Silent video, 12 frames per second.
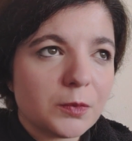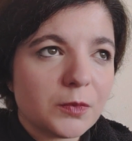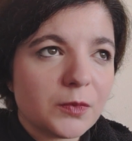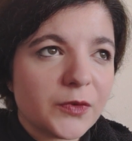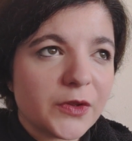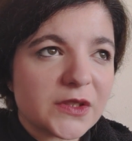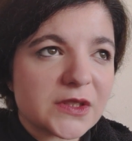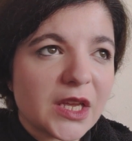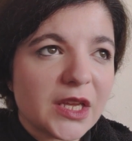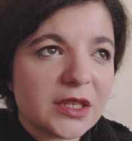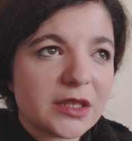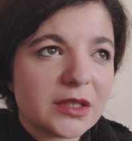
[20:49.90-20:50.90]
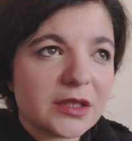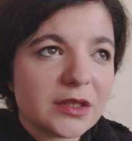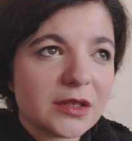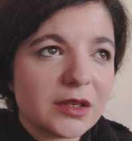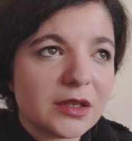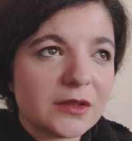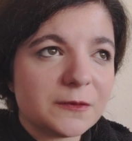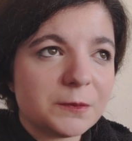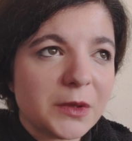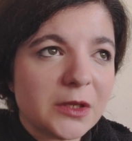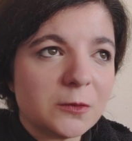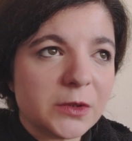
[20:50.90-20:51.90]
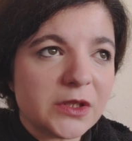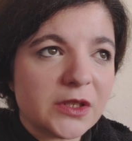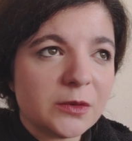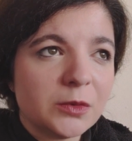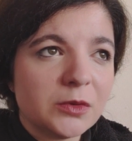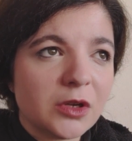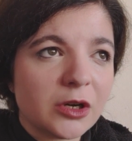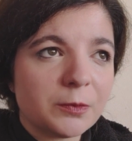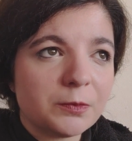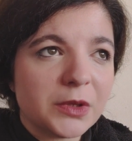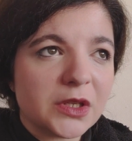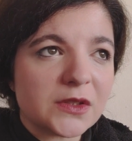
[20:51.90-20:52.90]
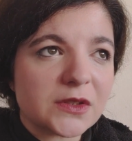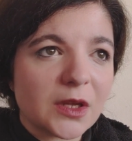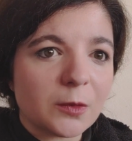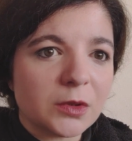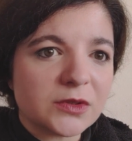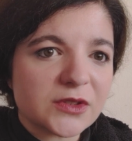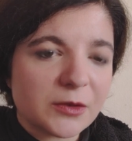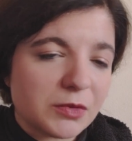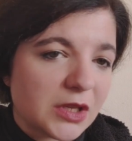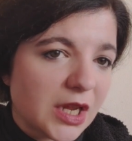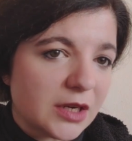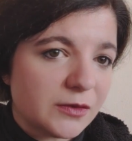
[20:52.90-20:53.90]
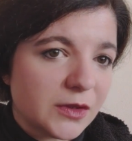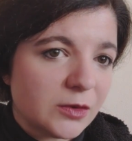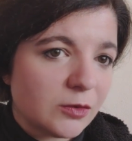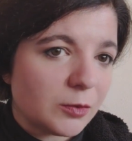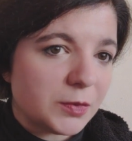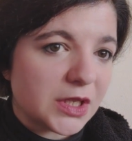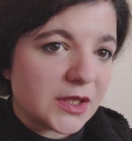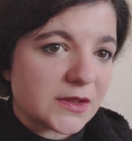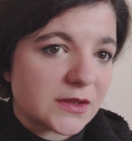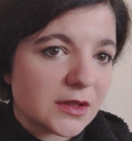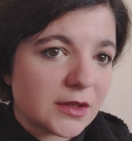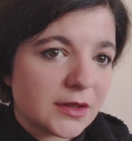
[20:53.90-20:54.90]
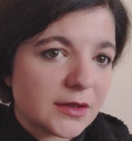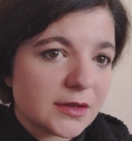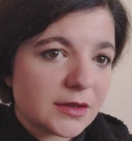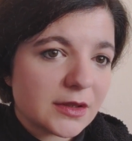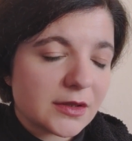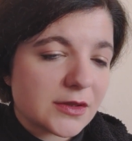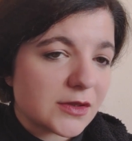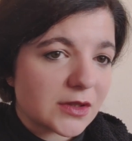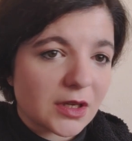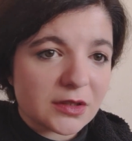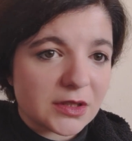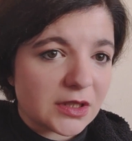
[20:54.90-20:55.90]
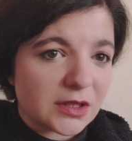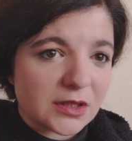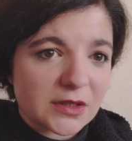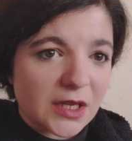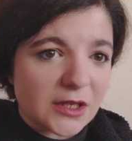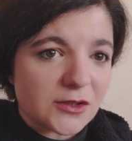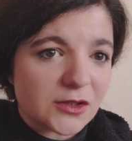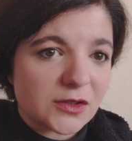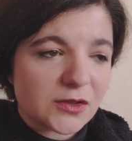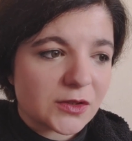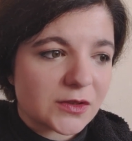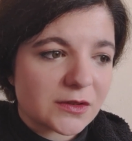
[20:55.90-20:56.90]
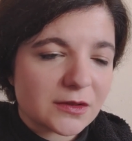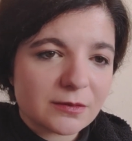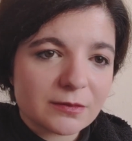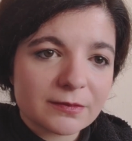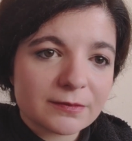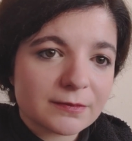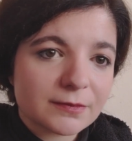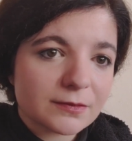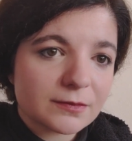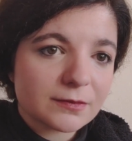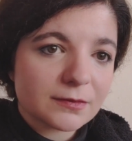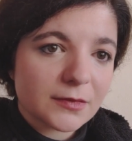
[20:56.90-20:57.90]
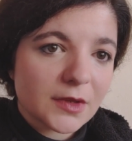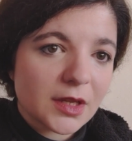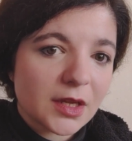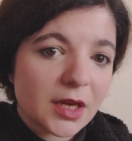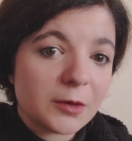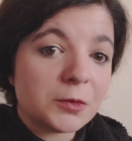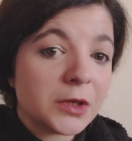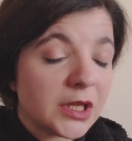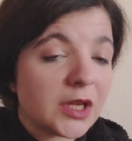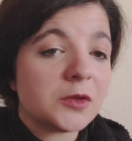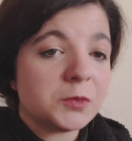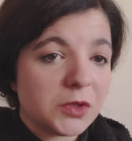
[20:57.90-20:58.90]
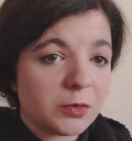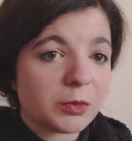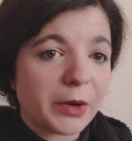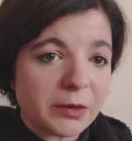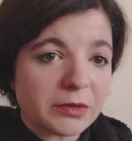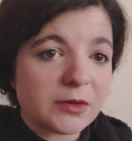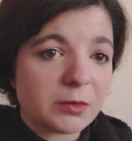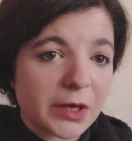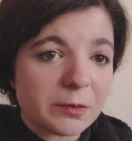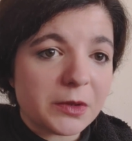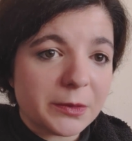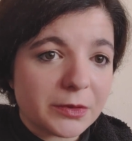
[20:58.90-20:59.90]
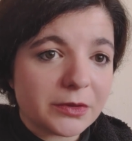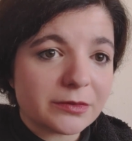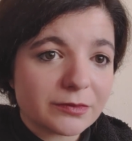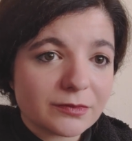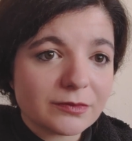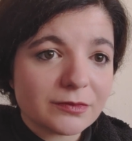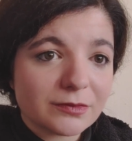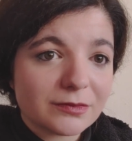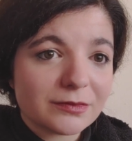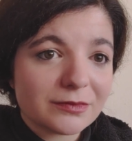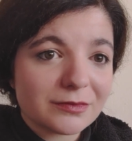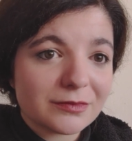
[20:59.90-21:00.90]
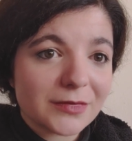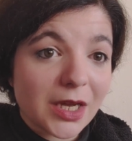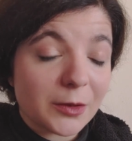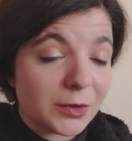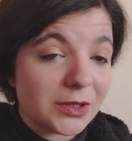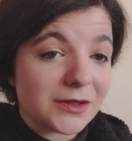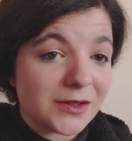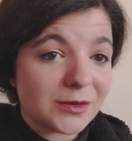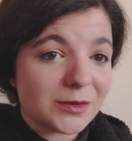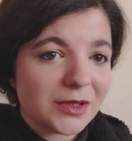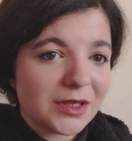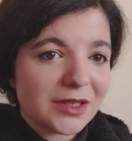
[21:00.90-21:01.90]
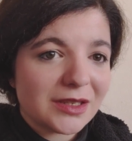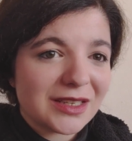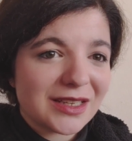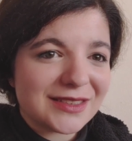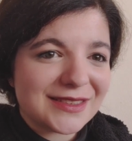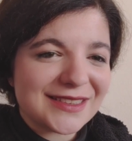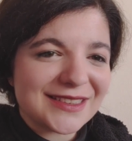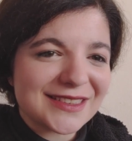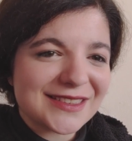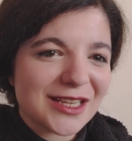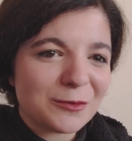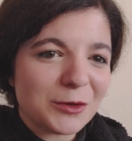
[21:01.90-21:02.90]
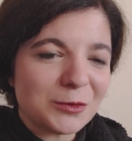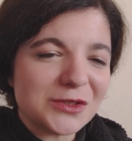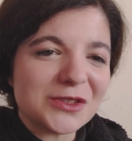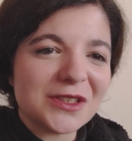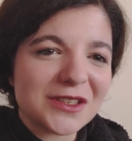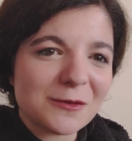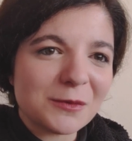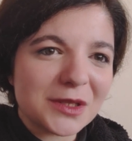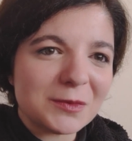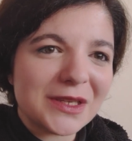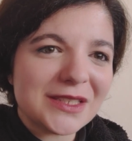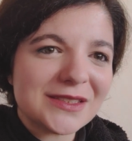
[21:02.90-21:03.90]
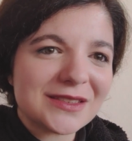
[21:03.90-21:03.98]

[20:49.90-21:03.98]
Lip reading: for the sake of being with you, not because they want something out of you or because they're just garnering attention. It's just, I really hope you're around the right people. I really do. Until next time, I wish you nothing but the best,